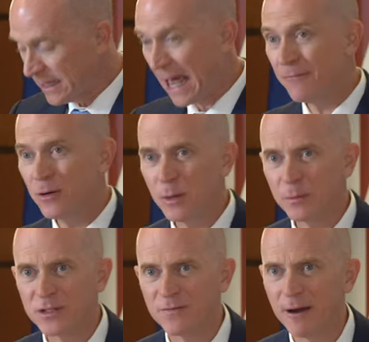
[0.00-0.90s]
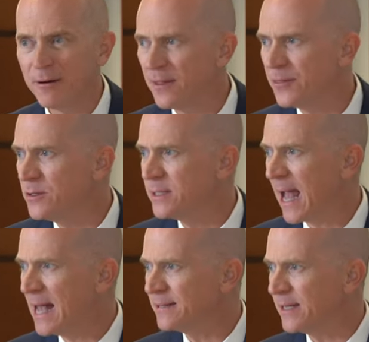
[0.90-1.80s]
everyone was very
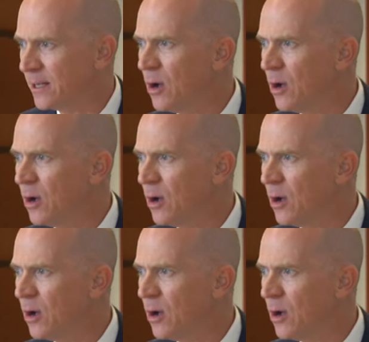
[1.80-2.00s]
enthusiastic.